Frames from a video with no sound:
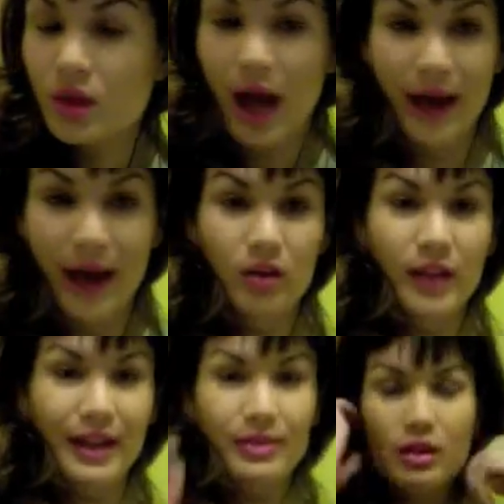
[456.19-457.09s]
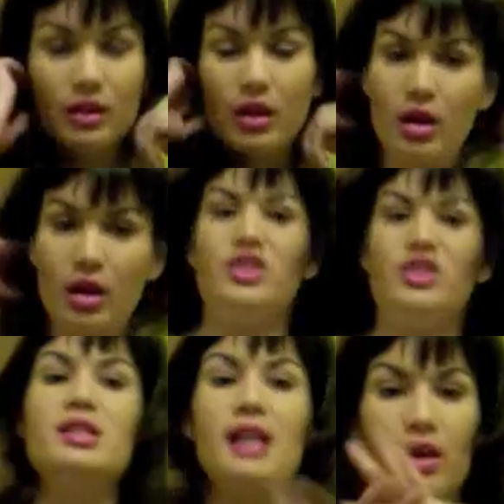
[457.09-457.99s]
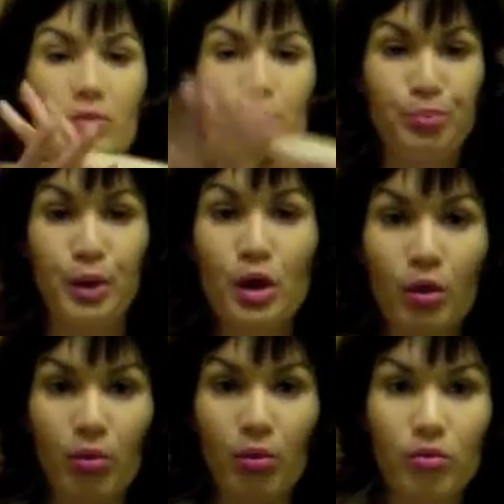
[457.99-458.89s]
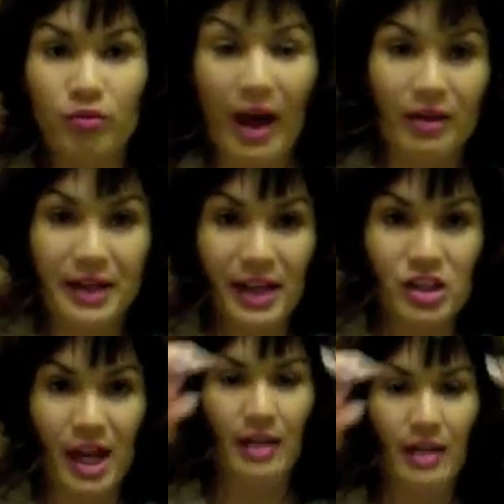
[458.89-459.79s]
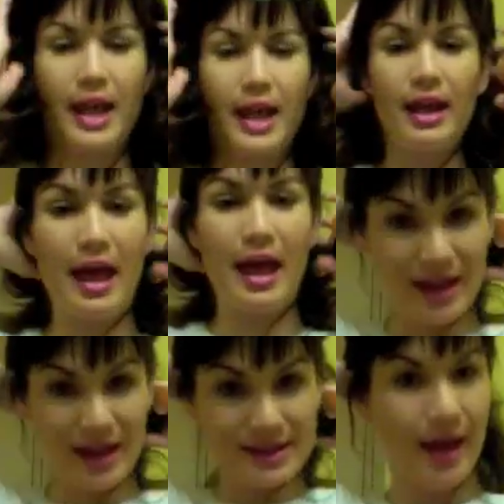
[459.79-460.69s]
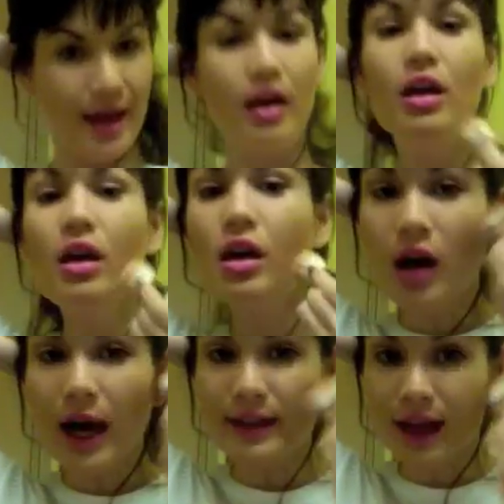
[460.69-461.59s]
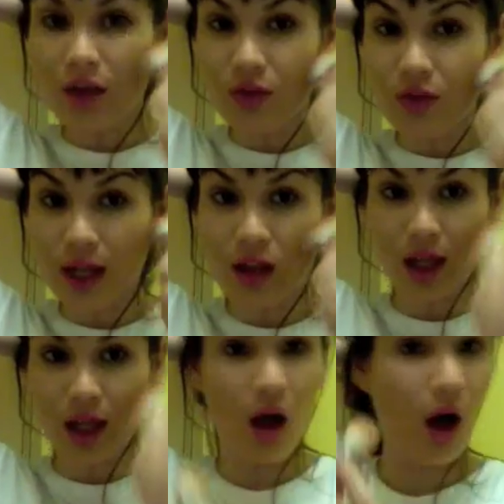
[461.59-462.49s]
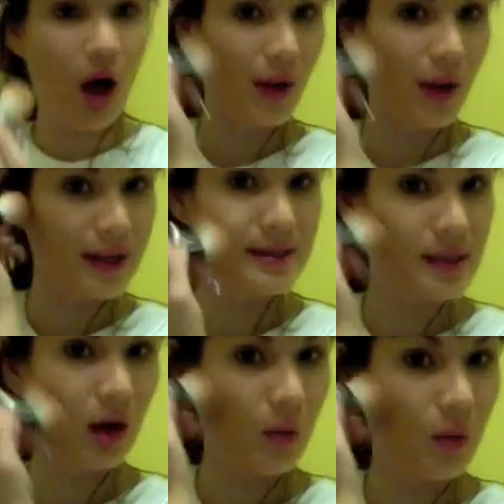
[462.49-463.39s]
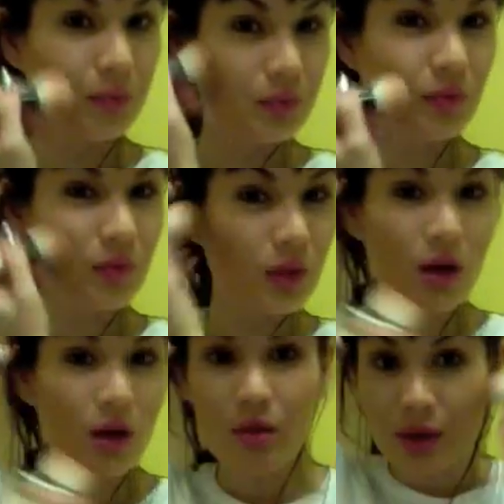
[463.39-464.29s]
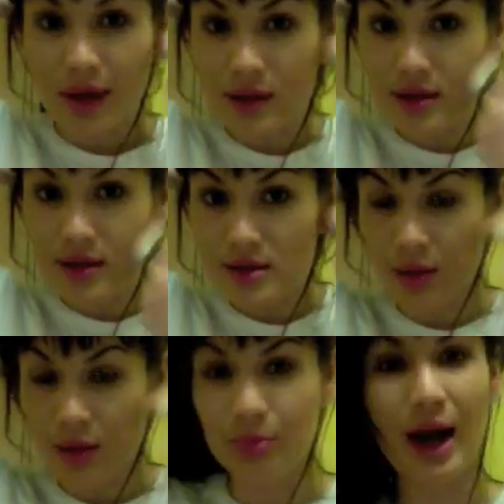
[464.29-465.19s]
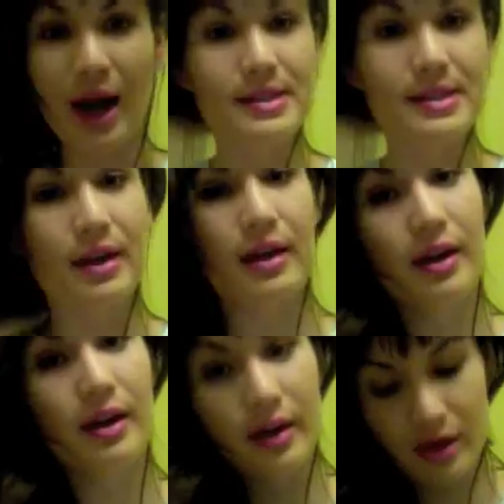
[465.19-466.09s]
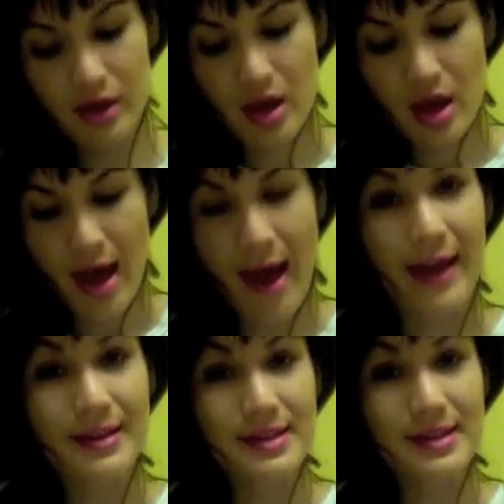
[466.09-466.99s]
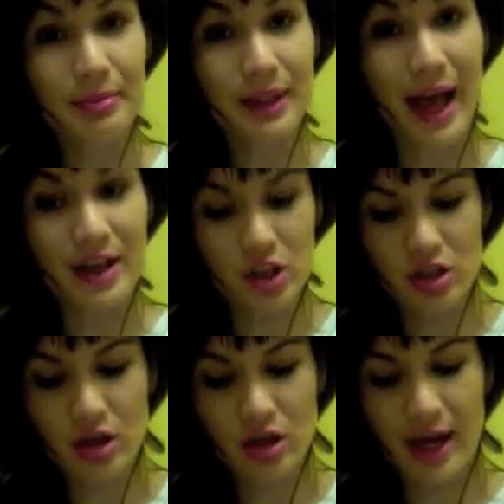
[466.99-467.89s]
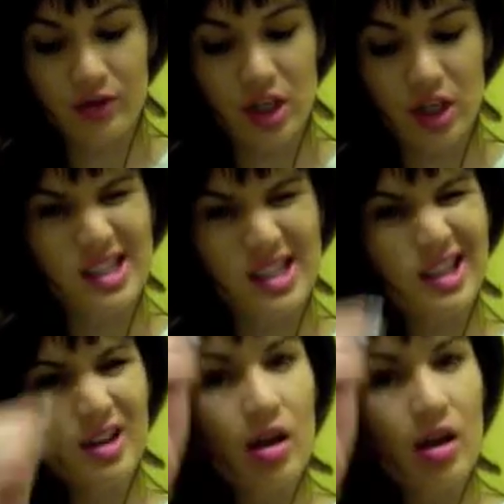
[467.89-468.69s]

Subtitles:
I don't like the look of just like, boom, foundation, like, and that's it. I definitely always put some bronzer and some blush to kind of just,